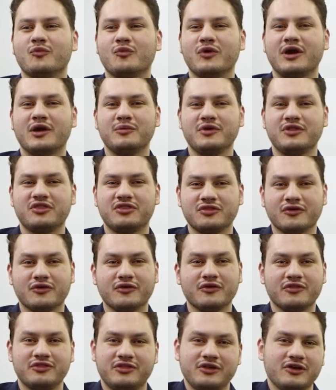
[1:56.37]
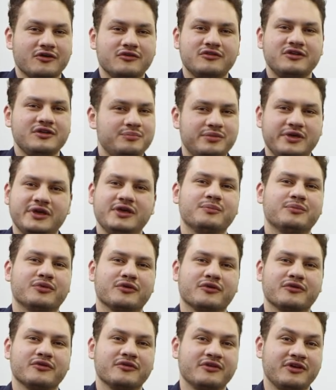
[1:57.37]
where we thought the only
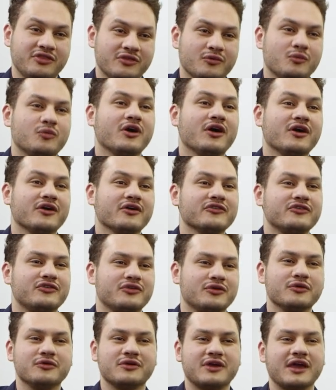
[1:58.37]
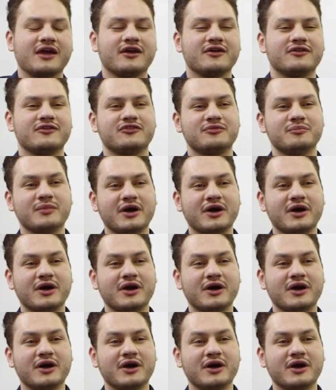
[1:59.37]
people in the world who cared as